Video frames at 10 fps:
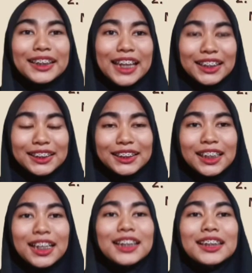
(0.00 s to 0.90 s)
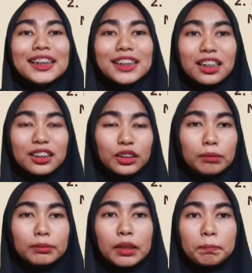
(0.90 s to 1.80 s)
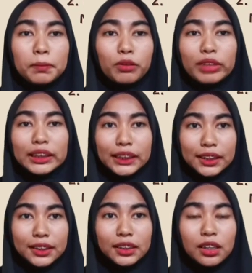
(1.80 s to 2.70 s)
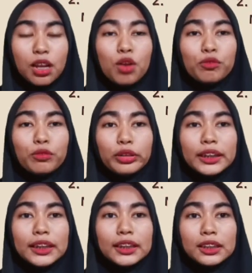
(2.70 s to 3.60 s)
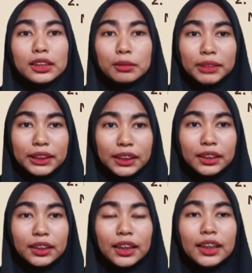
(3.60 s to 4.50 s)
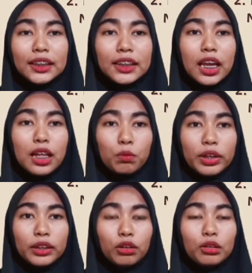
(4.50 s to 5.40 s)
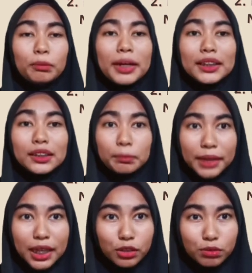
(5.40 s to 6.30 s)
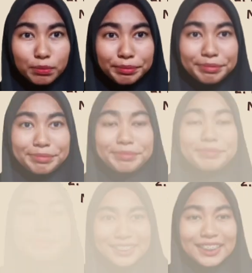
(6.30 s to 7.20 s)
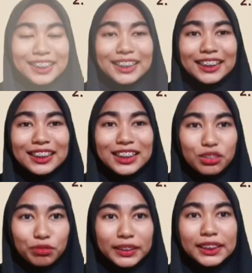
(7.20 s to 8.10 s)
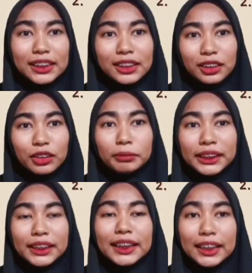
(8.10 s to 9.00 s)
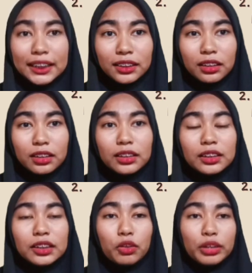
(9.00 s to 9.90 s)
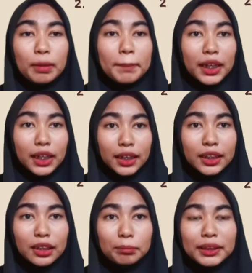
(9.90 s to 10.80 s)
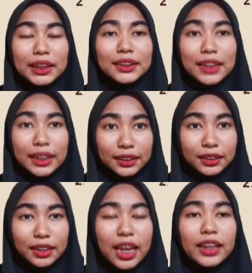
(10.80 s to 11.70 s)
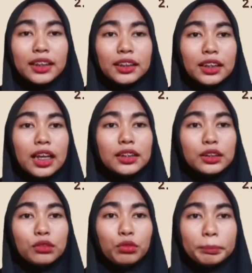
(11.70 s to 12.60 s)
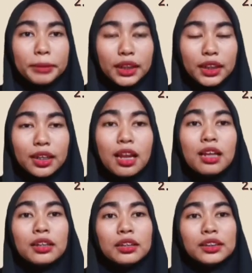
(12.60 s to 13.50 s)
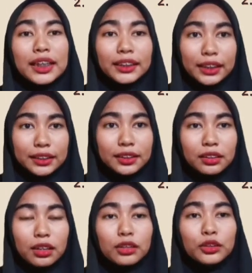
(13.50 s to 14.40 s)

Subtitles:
Next, these are some sample questions for the description in the L1 or Bahasa Melayu. The first description is seorang pakar dalam bidang sains, and the answer would be scientist.